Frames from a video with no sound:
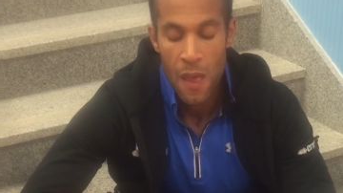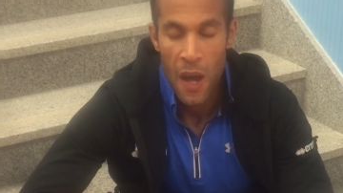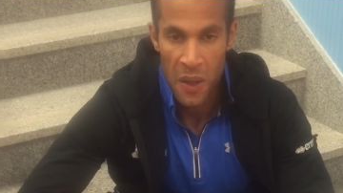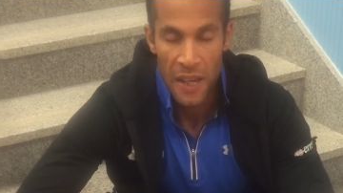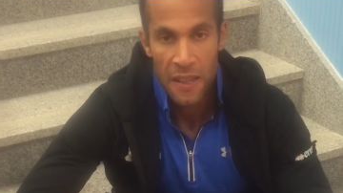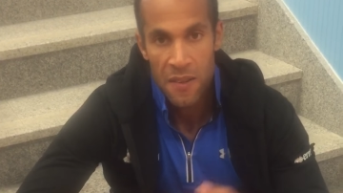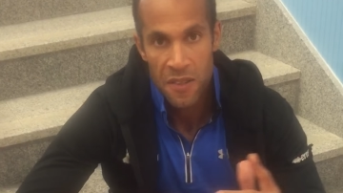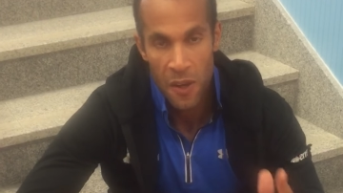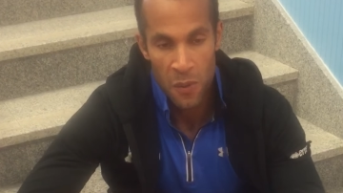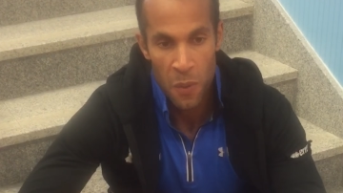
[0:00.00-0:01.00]
Okay,
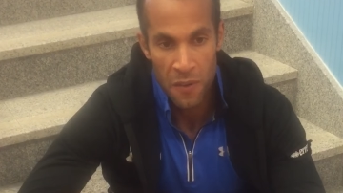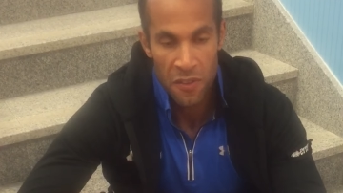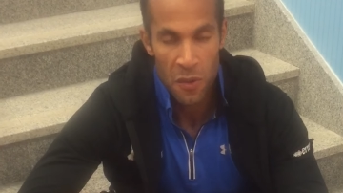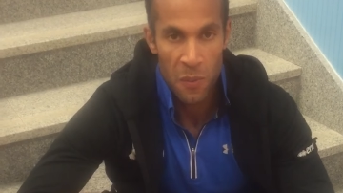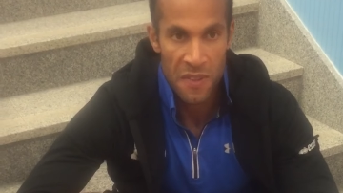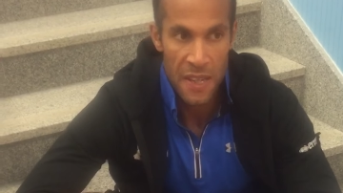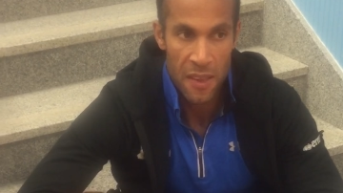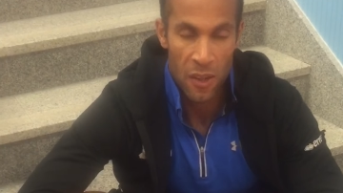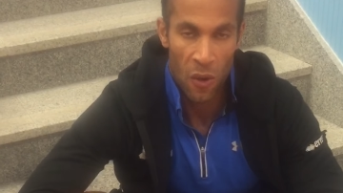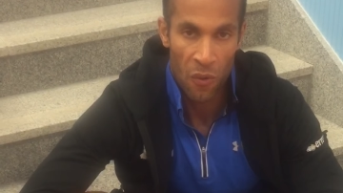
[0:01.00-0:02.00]
so we've said
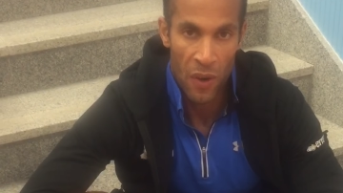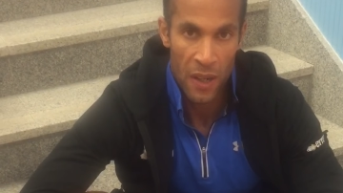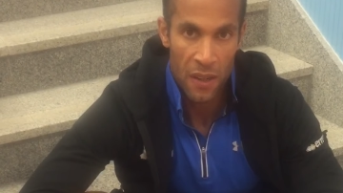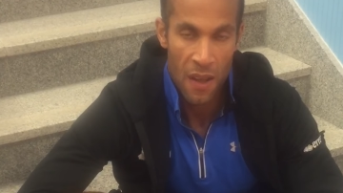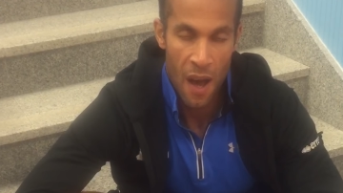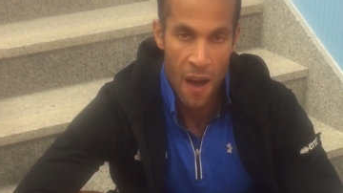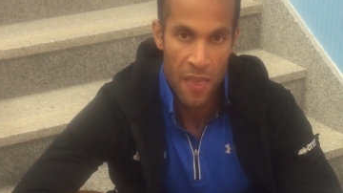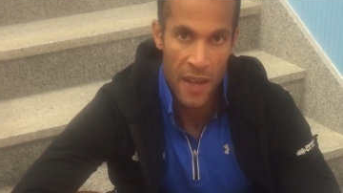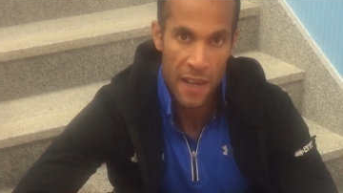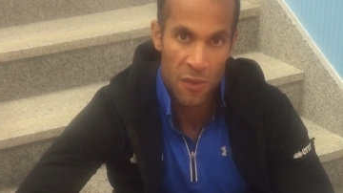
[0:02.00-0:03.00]
the long run.
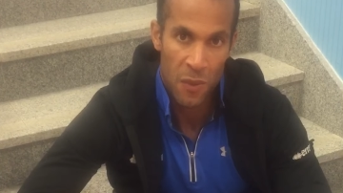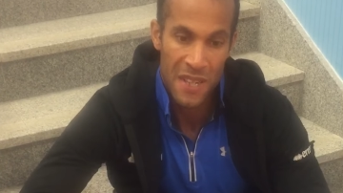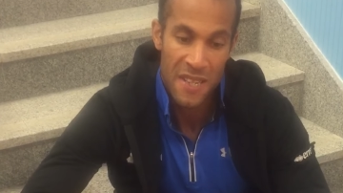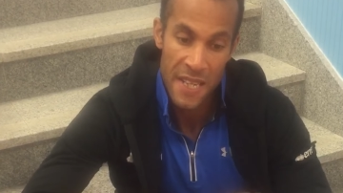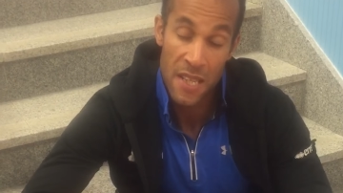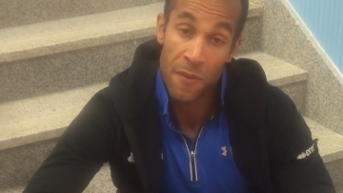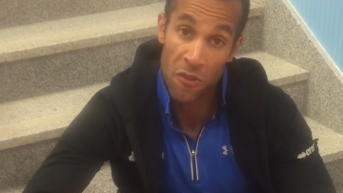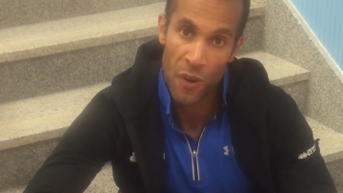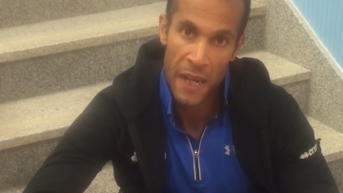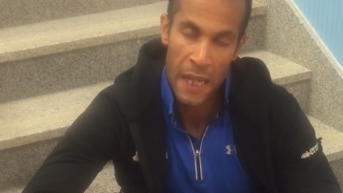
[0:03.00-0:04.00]
The next one is interval
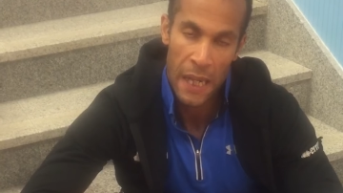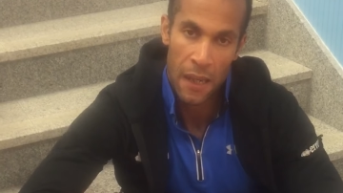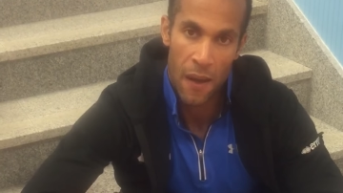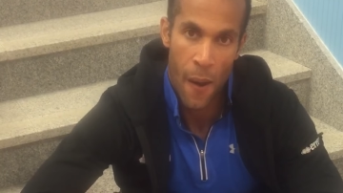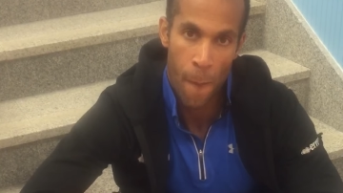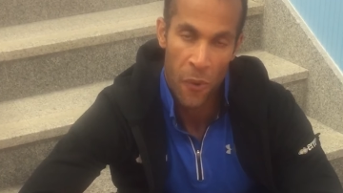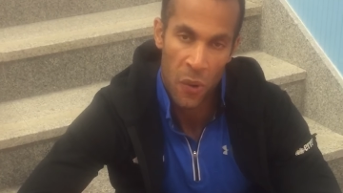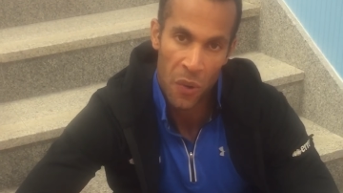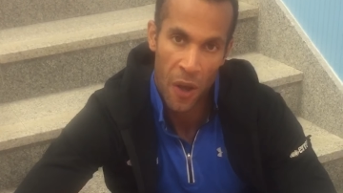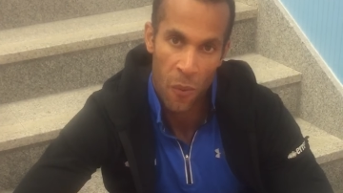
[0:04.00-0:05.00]
training. We
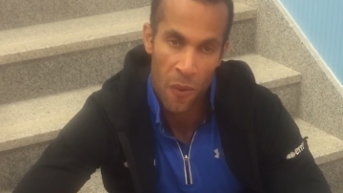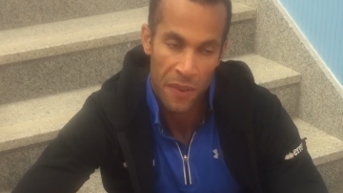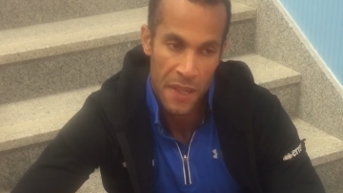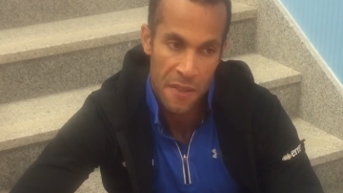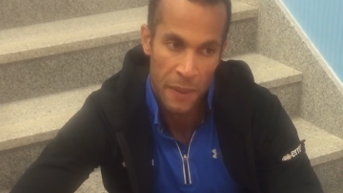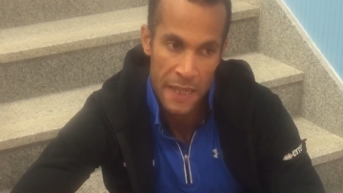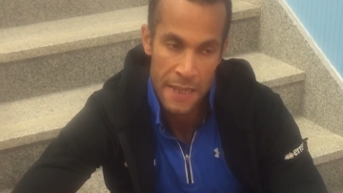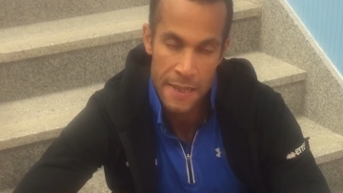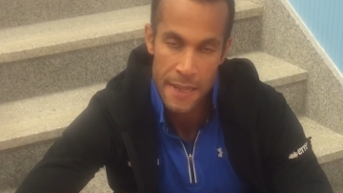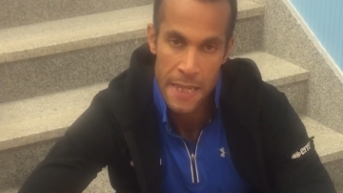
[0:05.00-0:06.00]
all know what this
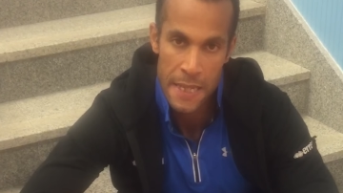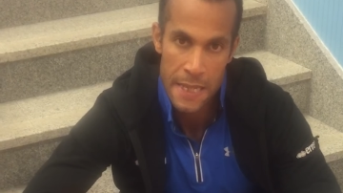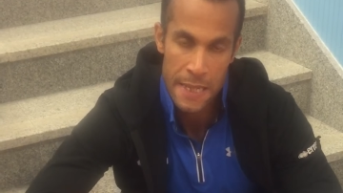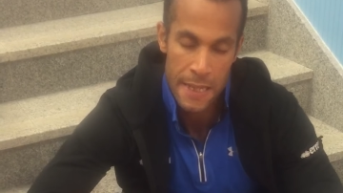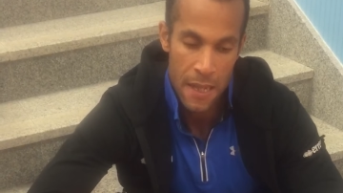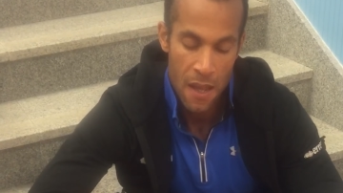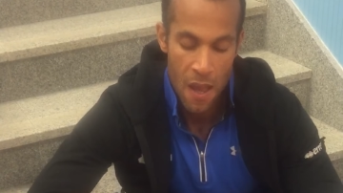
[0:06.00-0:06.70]
means. It's